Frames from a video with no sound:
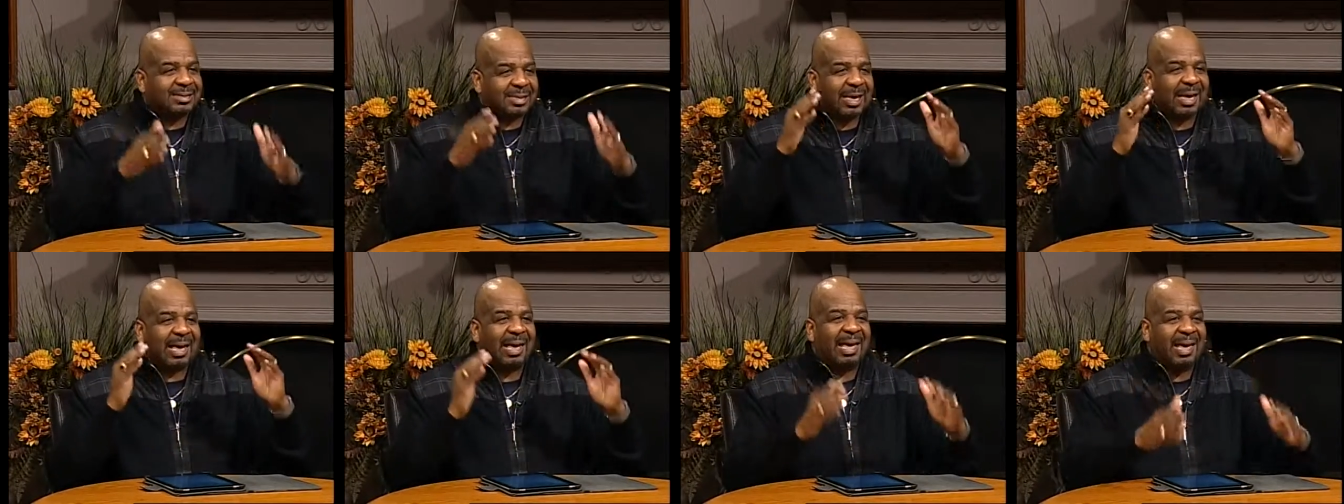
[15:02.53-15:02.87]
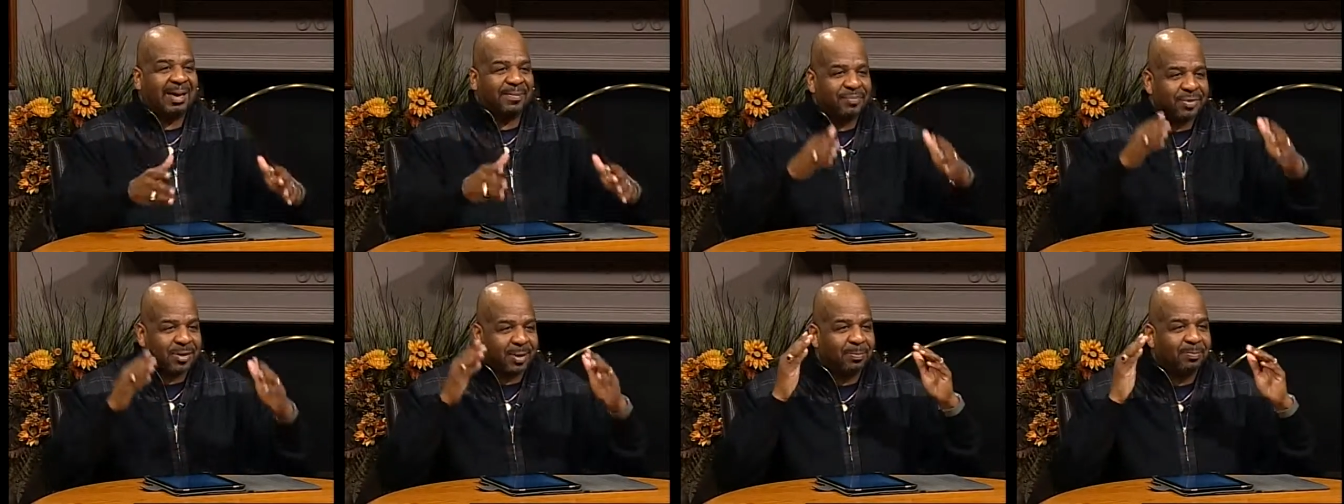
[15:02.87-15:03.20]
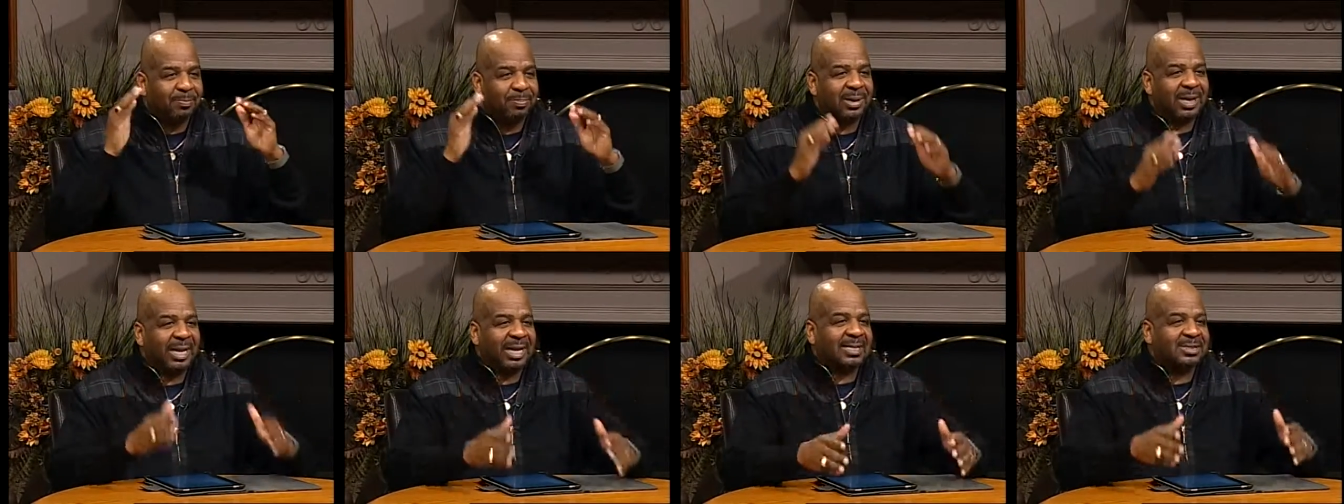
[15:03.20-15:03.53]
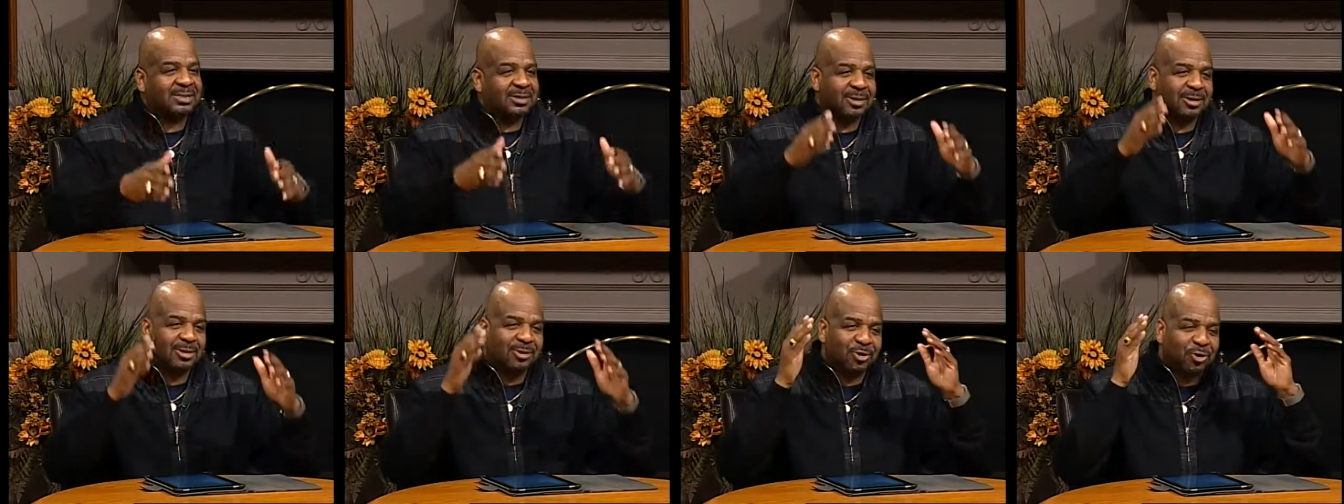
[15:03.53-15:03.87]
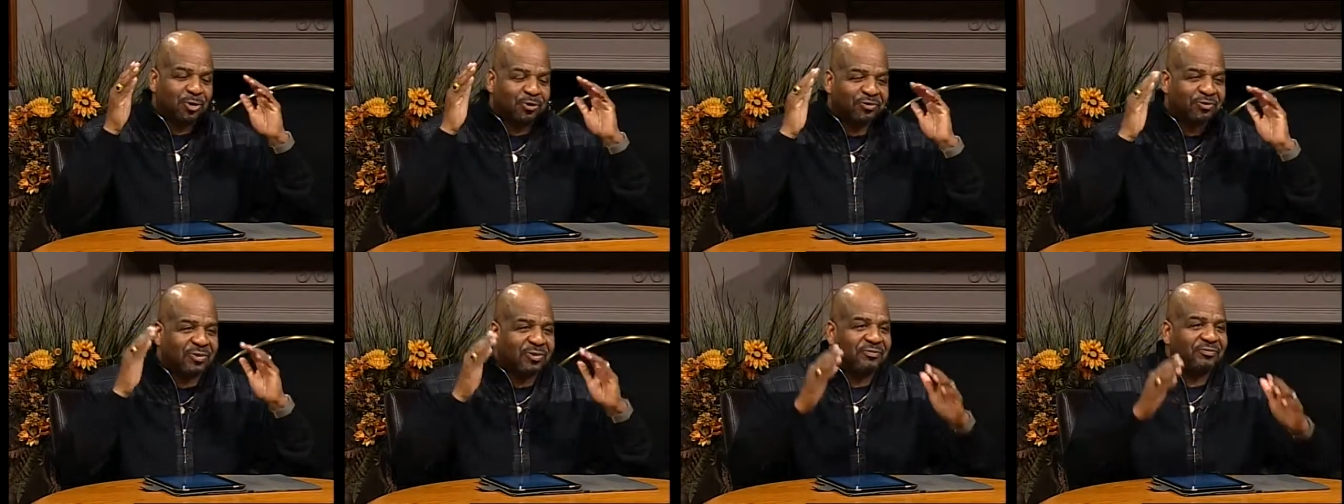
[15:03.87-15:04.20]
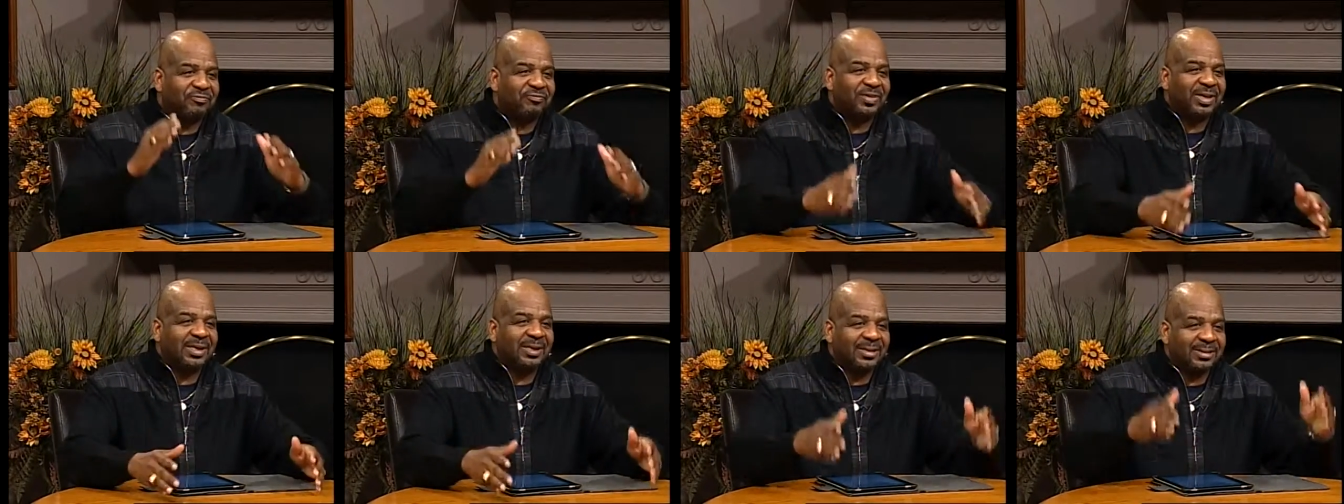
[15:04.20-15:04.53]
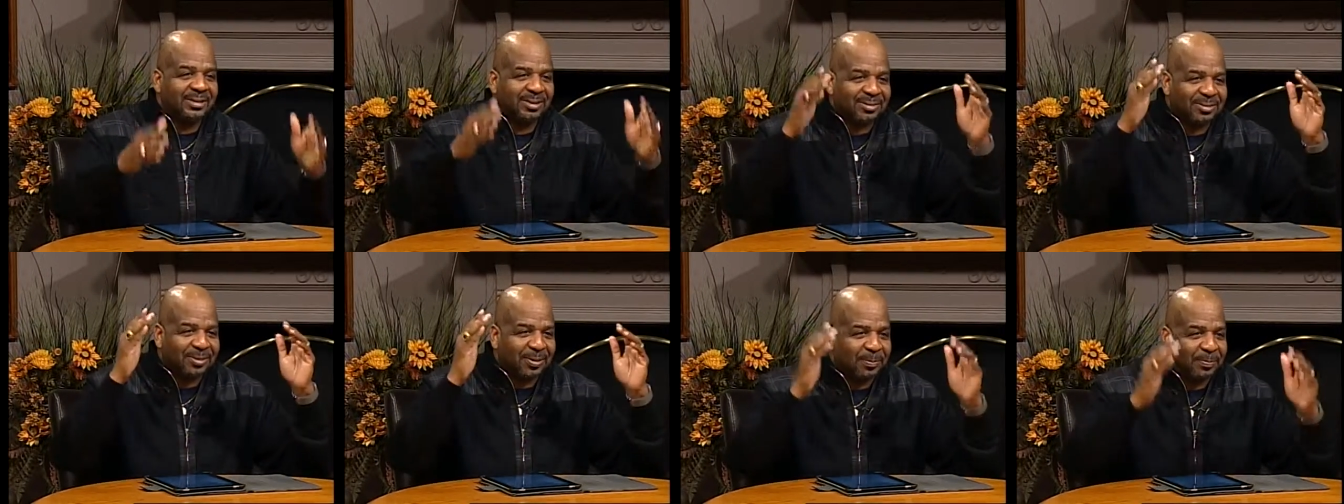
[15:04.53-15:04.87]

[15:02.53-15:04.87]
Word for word: to have the oh. blessing to fulfill the